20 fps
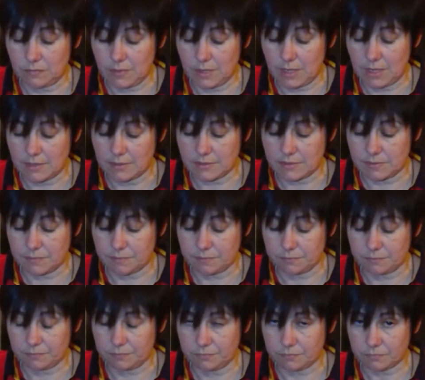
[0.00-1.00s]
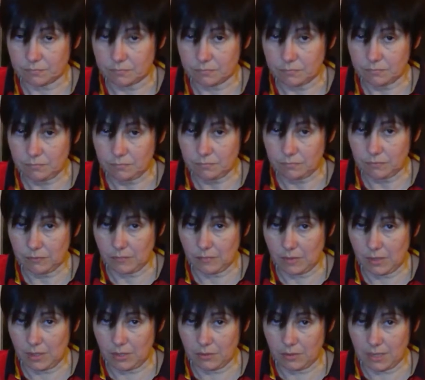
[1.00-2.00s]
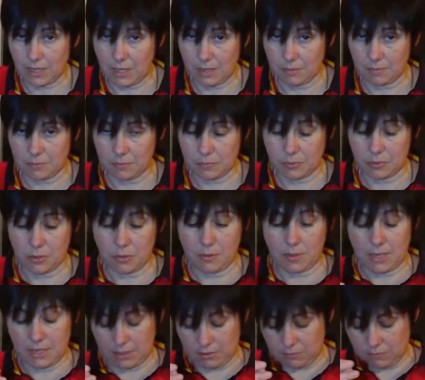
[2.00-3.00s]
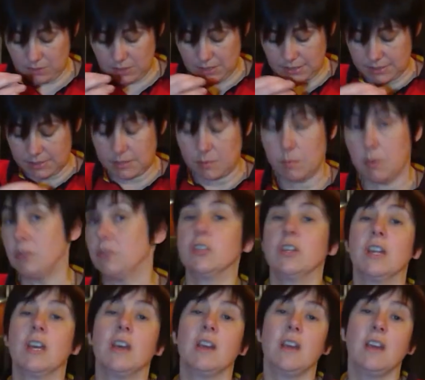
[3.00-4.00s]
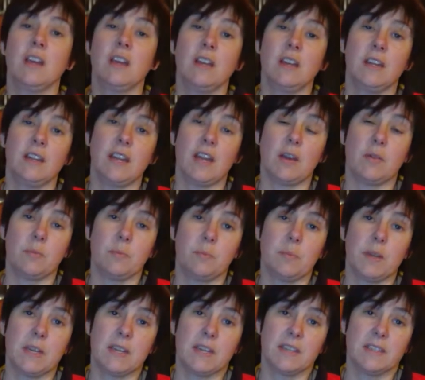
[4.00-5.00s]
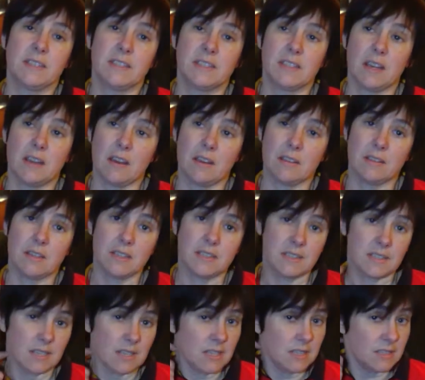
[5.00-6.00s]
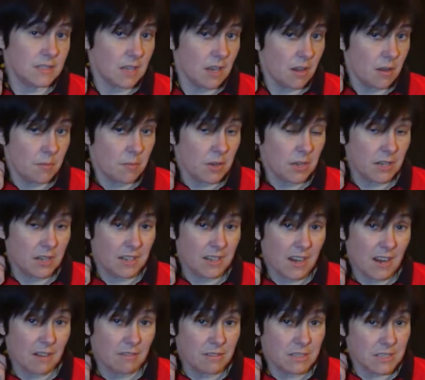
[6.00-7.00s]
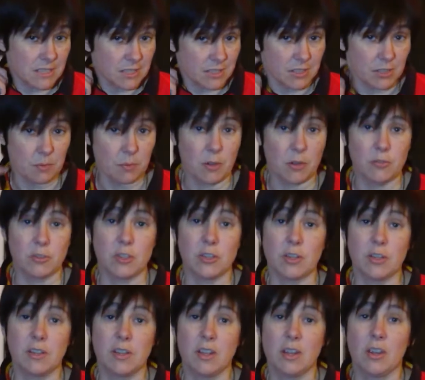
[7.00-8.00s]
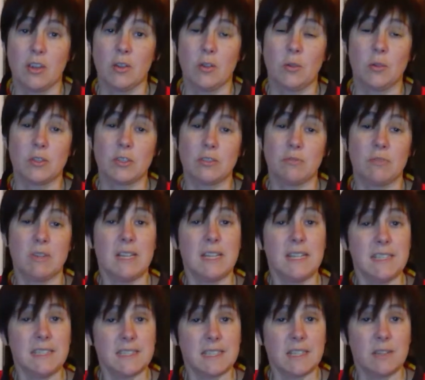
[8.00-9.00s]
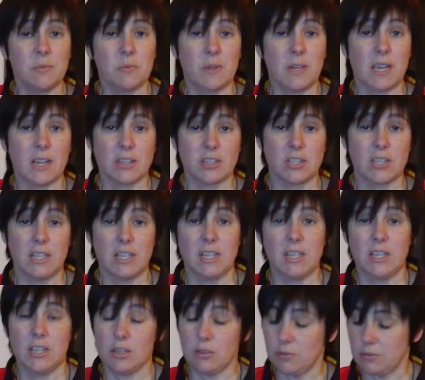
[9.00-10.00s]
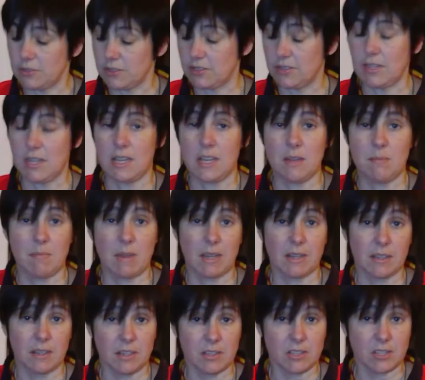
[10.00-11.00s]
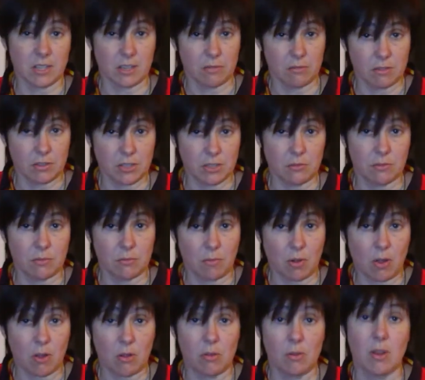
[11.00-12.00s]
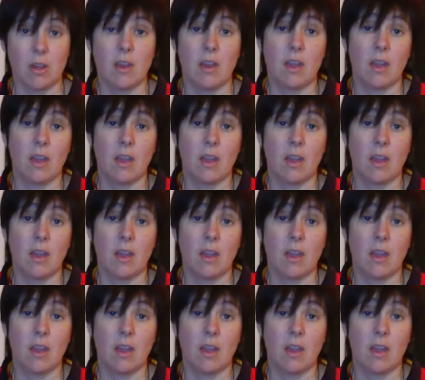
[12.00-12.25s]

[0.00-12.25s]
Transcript: Yes. Okay, go ahead and release the emotion. Now, because this is an inherited emotion, to release it, we actually use the magnet and do the roll